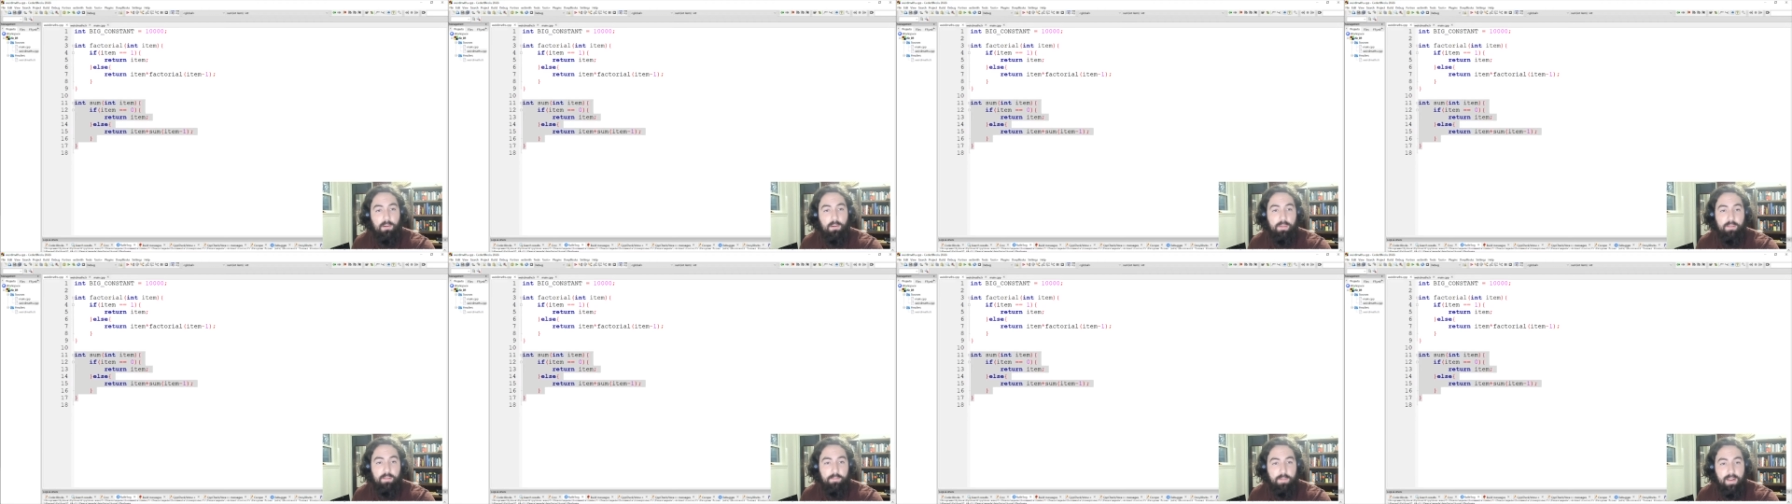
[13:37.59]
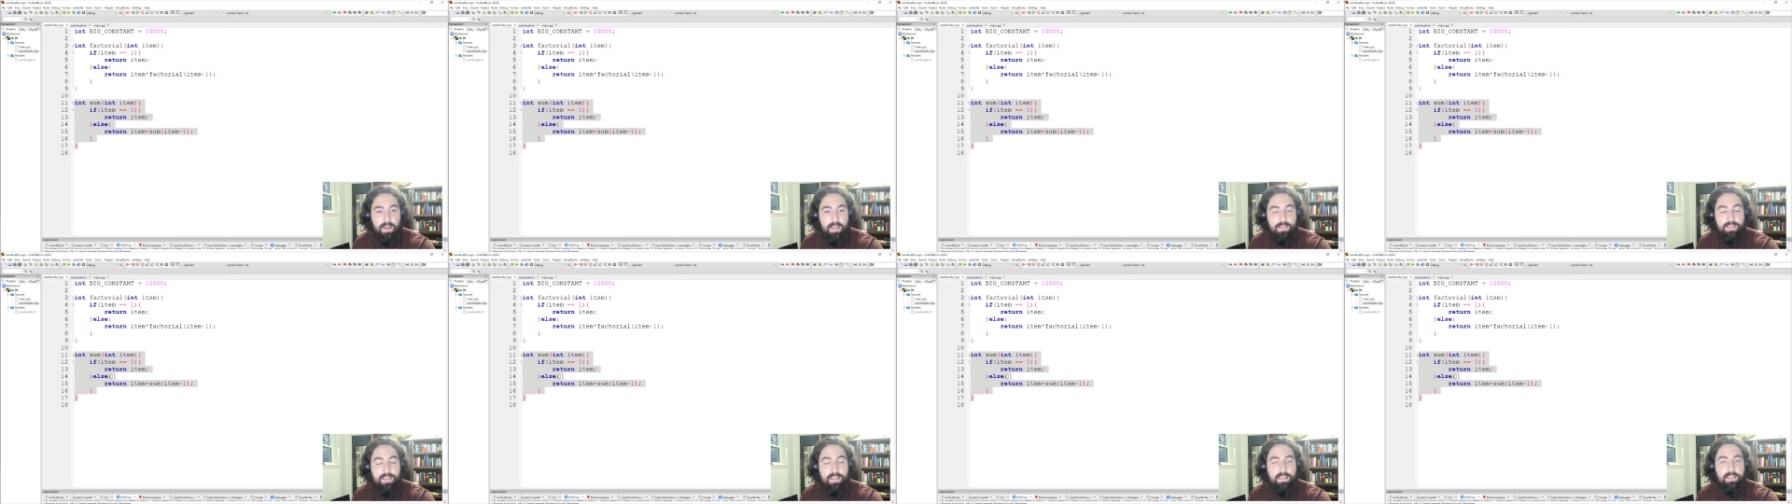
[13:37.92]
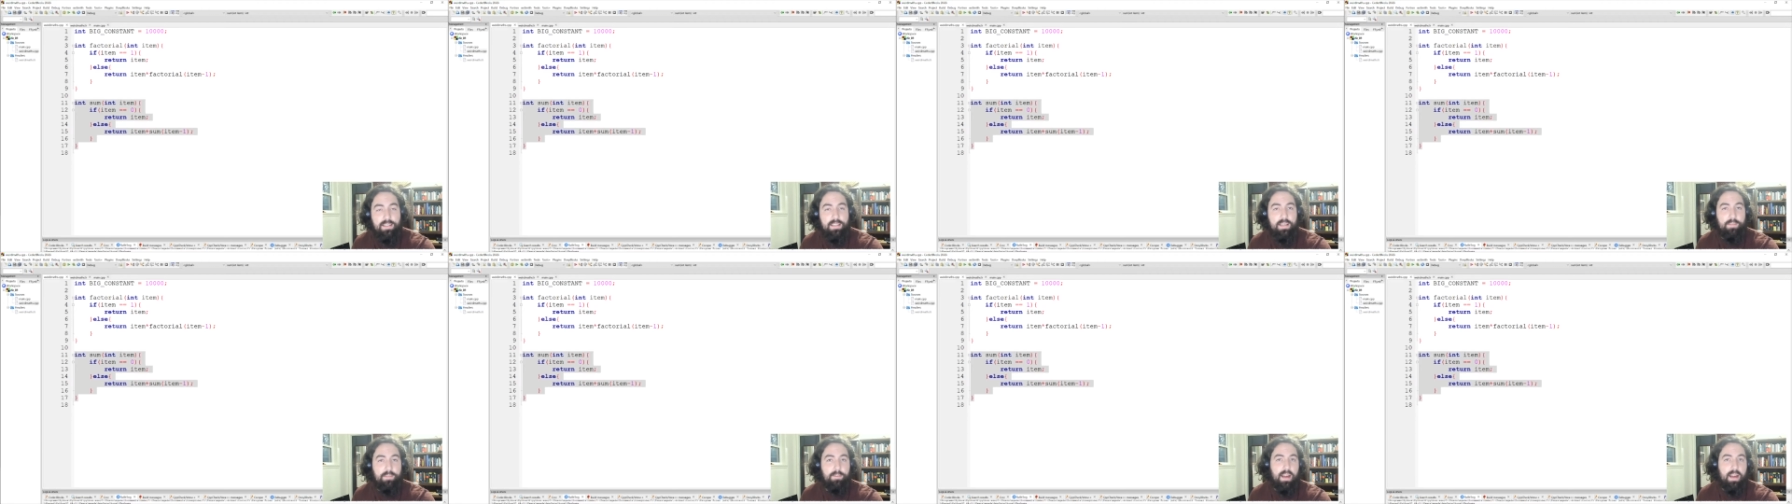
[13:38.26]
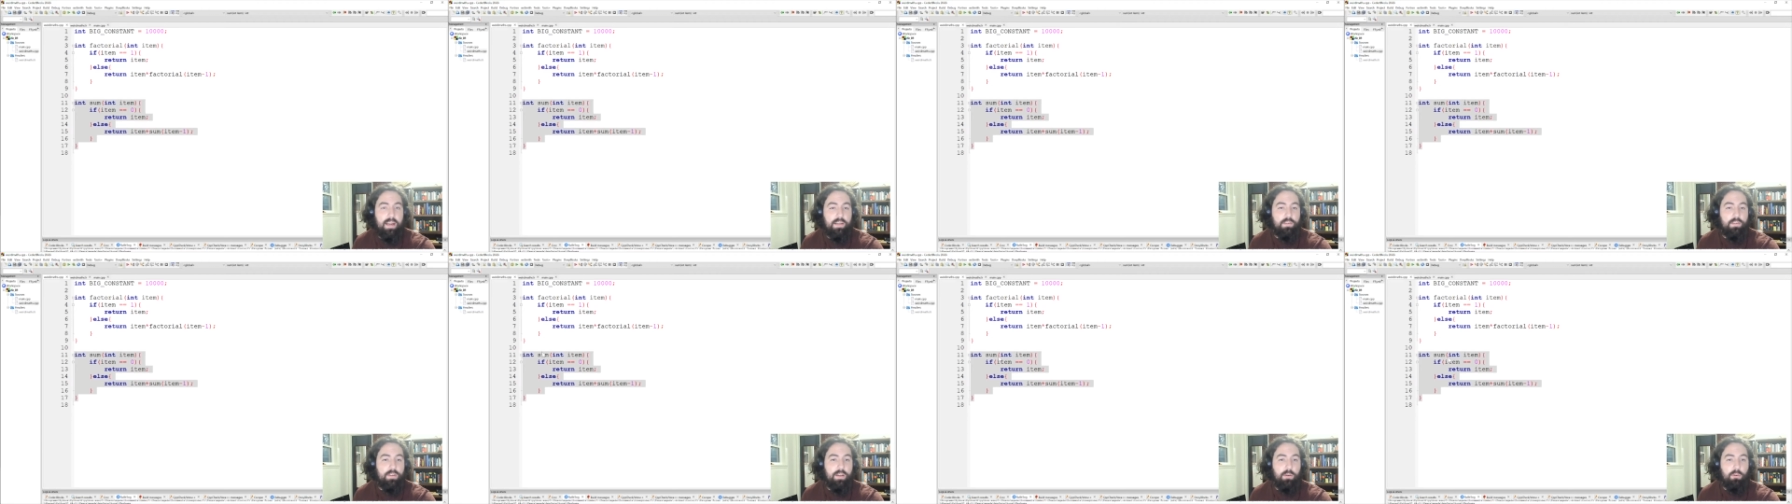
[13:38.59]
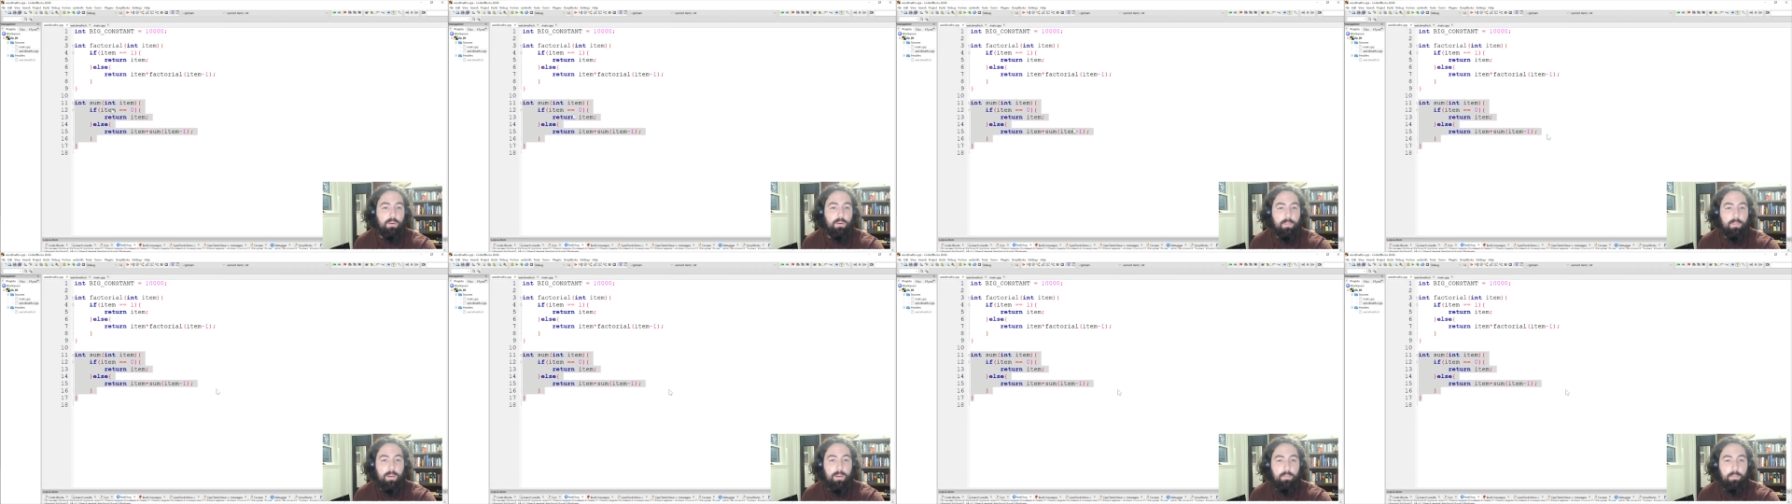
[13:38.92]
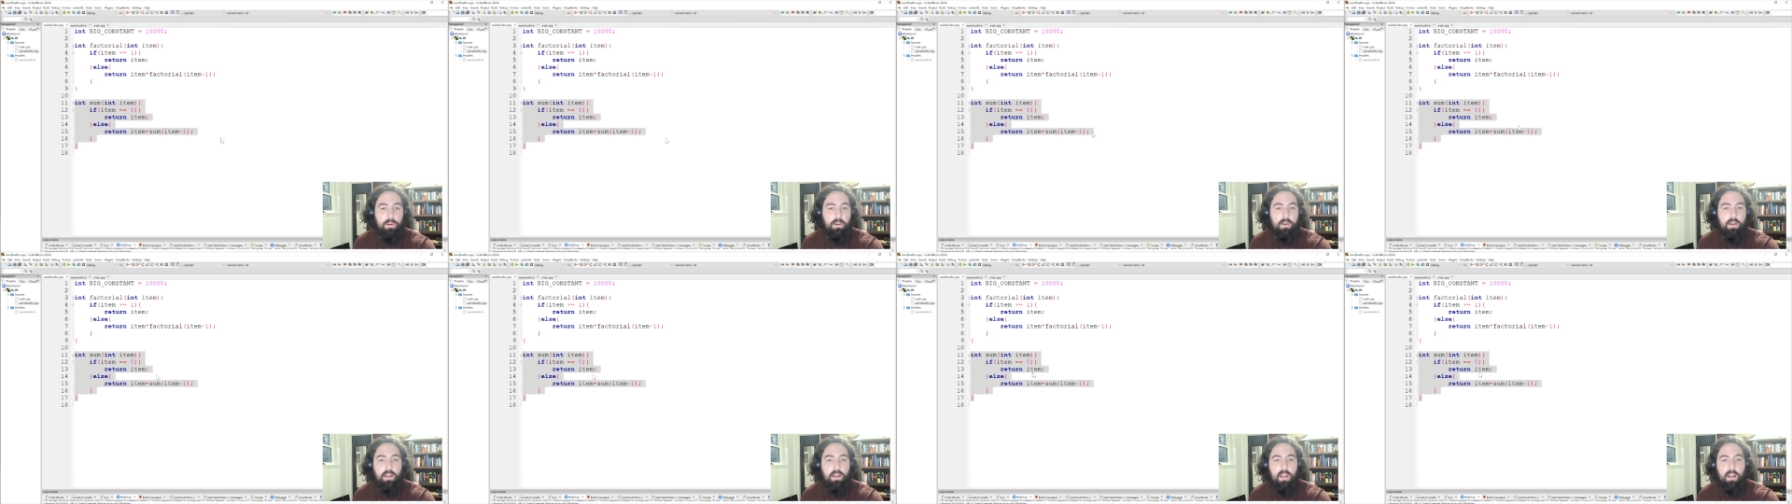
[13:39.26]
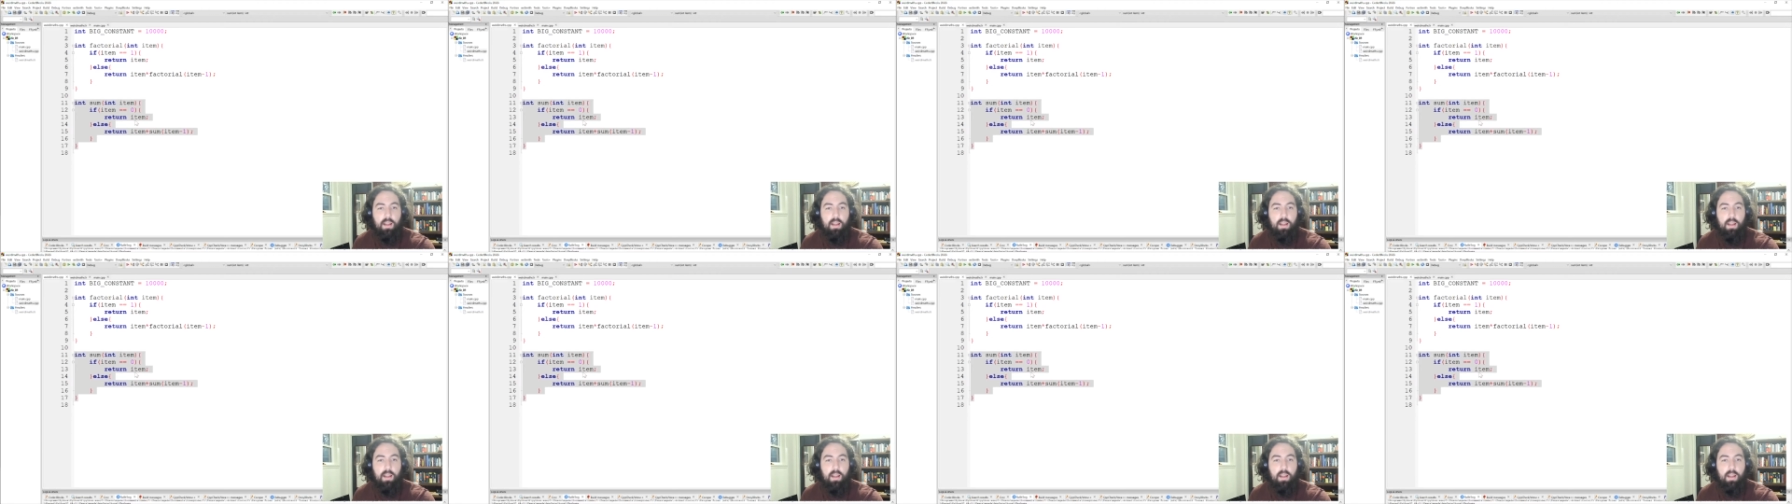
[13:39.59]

bit fancy and see if I actually remembered